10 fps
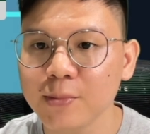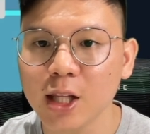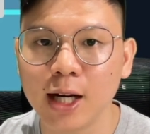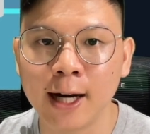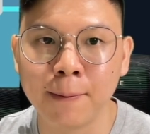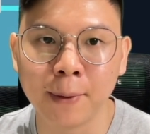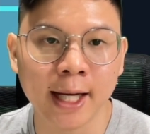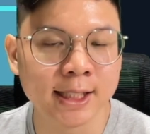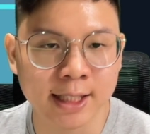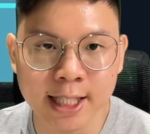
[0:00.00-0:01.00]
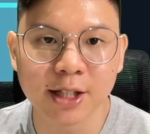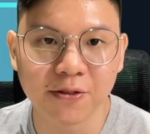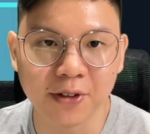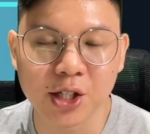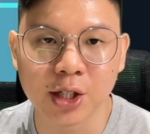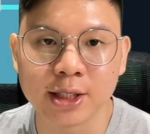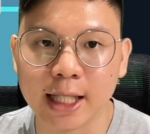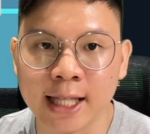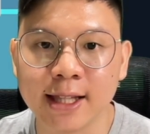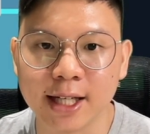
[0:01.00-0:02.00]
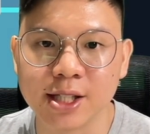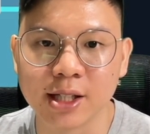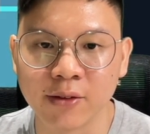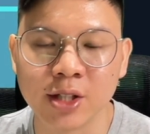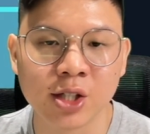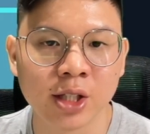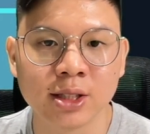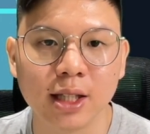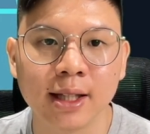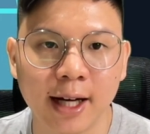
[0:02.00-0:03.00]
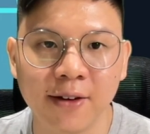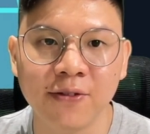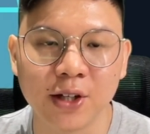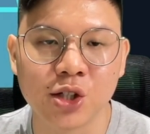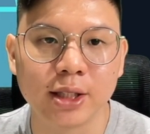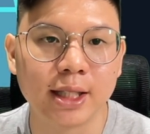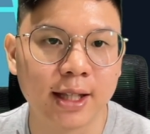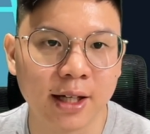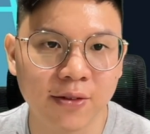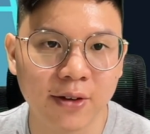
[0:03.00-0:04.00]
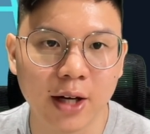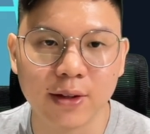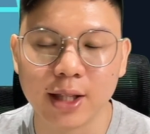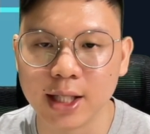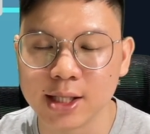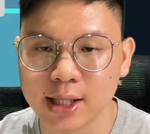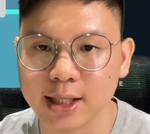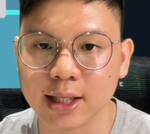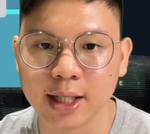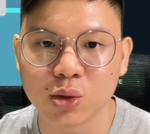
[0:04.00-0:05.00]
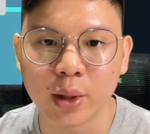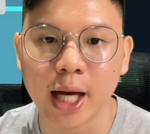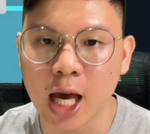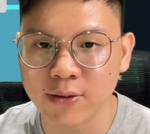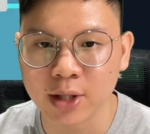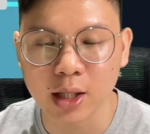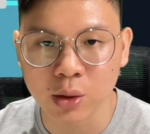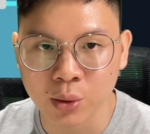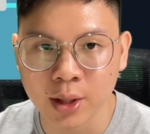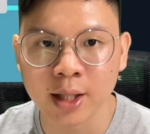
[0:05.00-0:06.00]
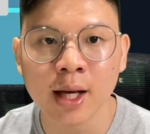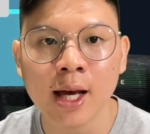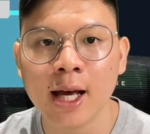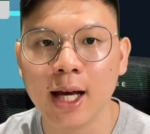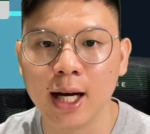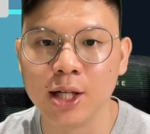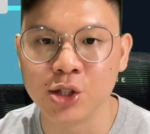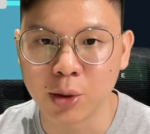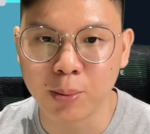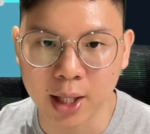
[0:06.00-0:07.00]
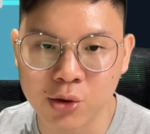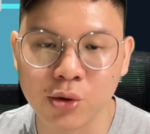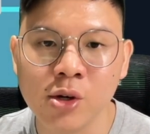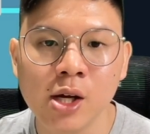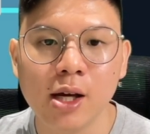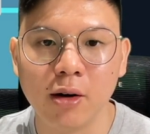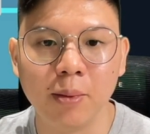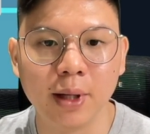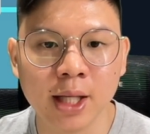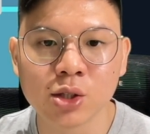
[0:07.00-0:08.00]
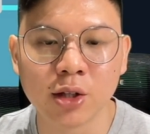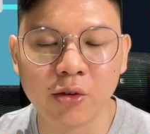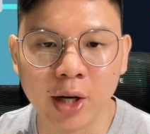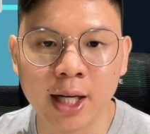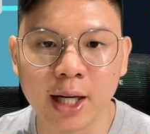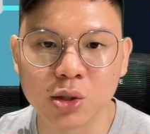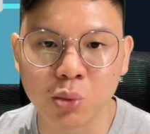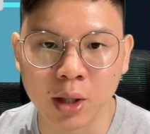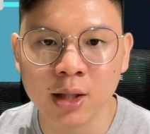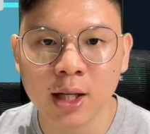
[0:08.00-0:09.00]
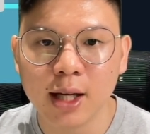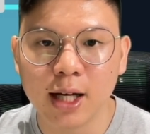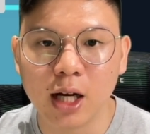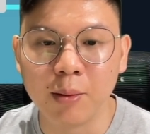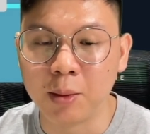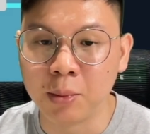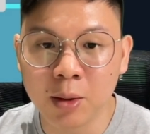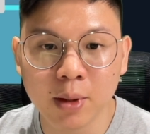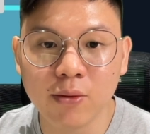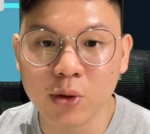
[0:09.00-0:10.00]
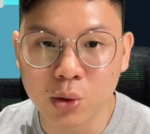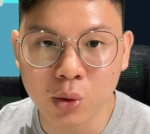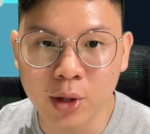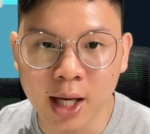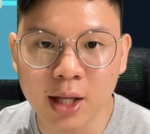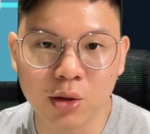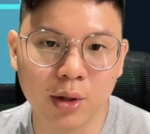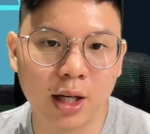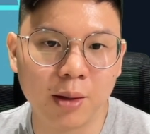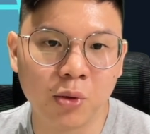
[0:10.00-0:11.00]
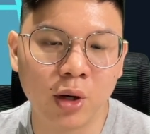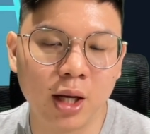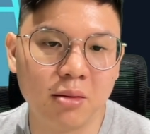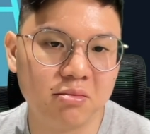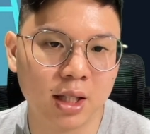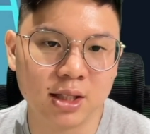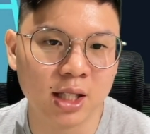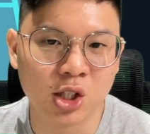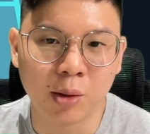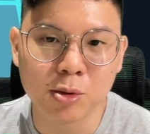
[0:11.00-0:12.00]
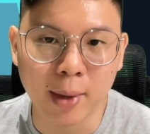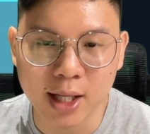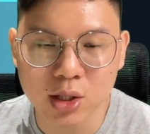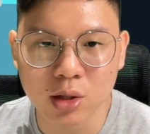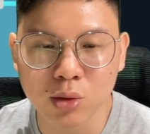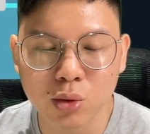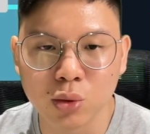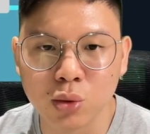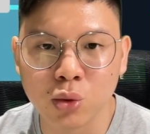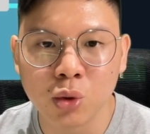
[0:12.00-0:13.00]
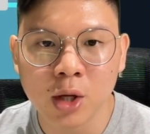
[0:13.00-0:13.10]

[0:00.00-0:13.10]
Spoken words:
and has decent fixtures in 37, just tough fixtures in 35 and 36, and that's why I haven't included João Pedro. Right, but he's on the radar as well. And maybe if you do that, you can upgrade, let's say, James Madison to